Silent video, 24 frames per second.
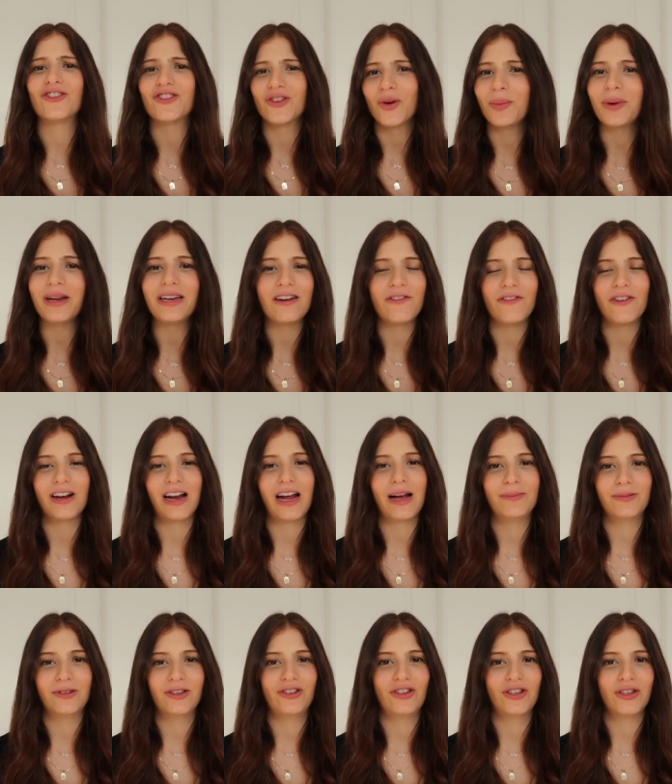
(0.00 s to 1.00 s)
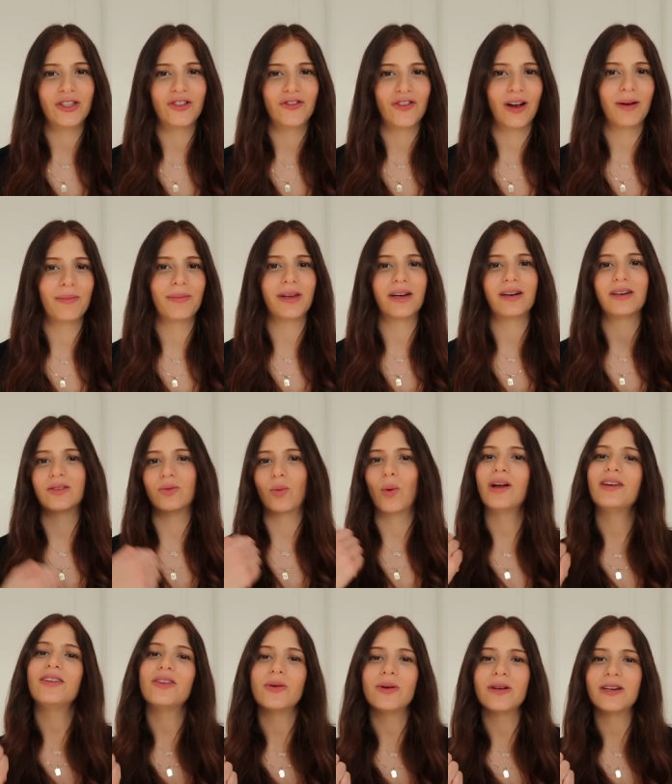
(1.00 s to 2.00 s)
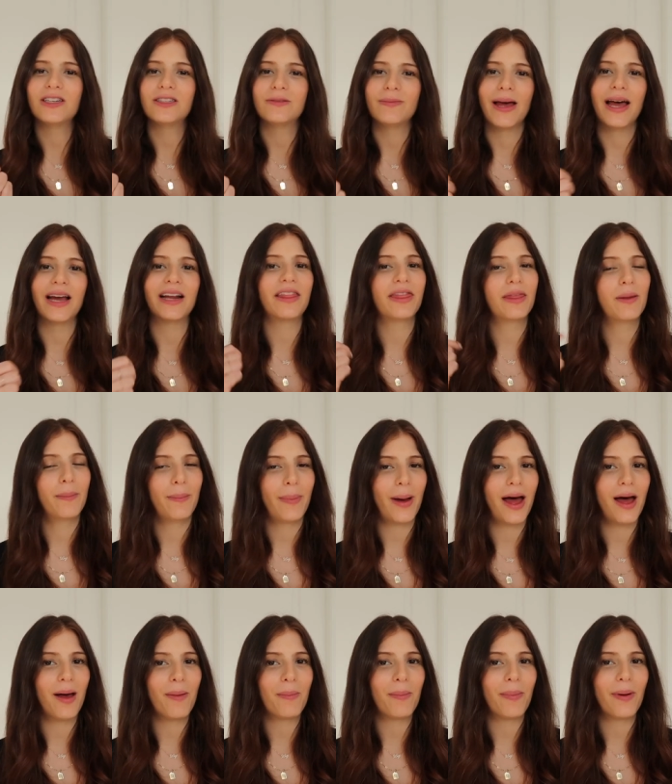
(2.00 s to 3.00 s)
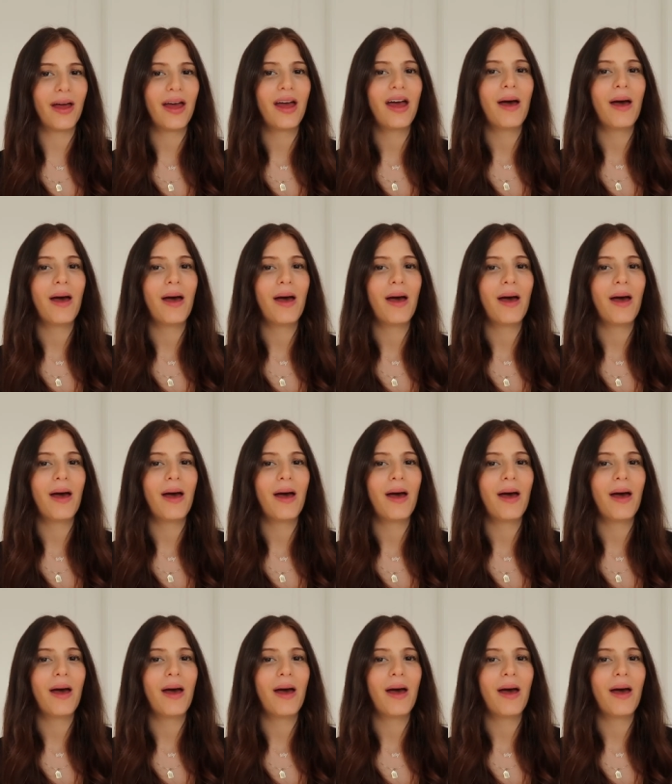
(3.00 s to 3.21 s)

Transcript: so many different apps to choose from. There's What to Expect, The Bump,